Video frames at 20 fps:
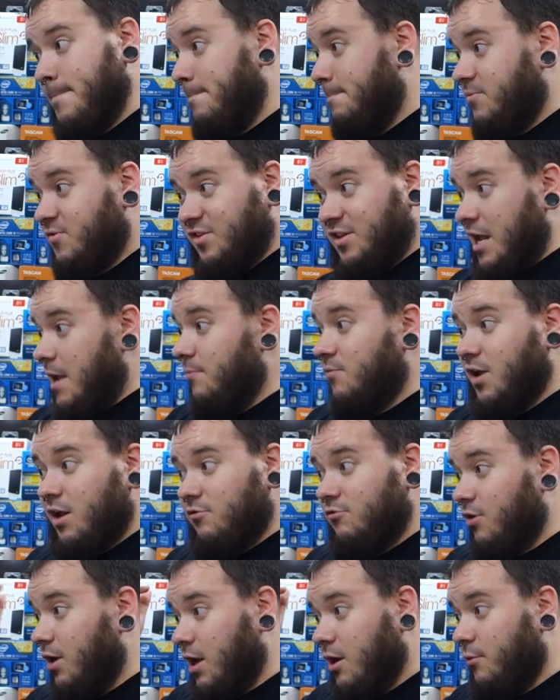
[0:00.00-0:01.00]
Steam's
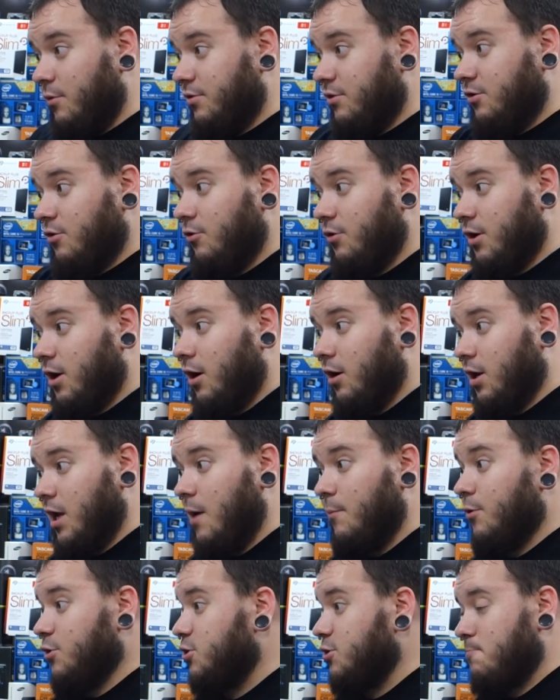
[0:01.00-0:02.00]
entering it with the Dota card
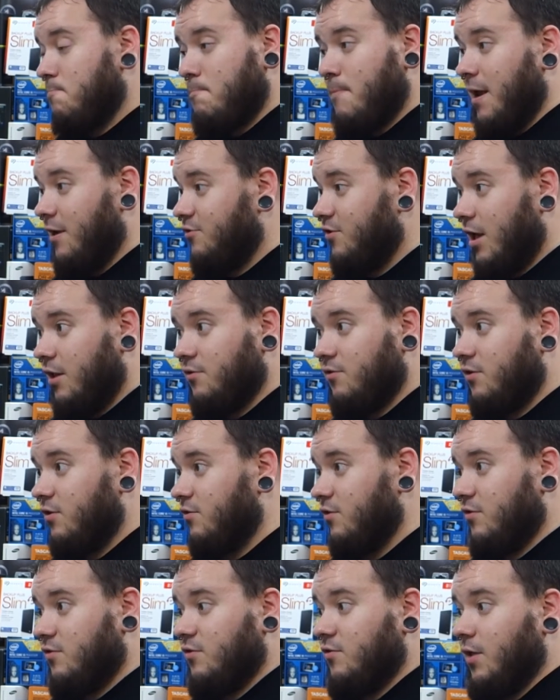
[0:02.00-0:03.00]
game, which makes sense
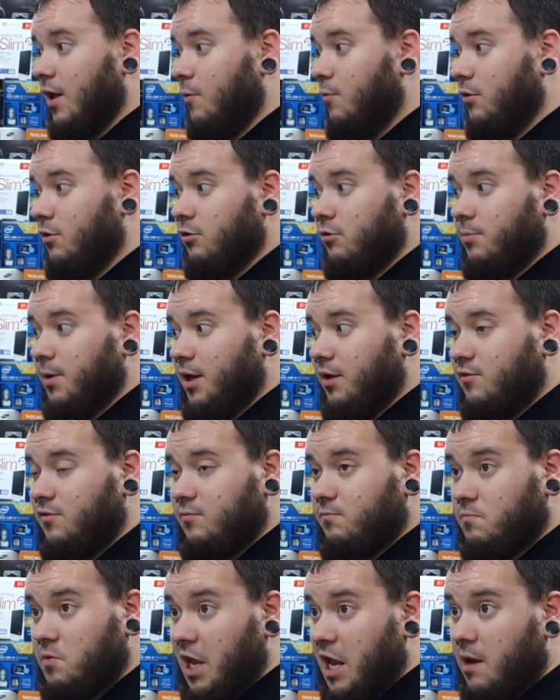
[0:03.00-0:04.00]
because it's like one of their
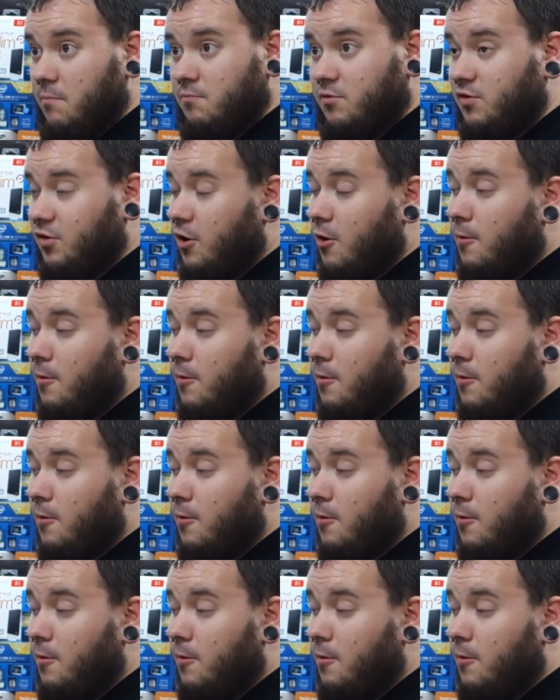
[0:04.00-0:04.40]
biggest games. So.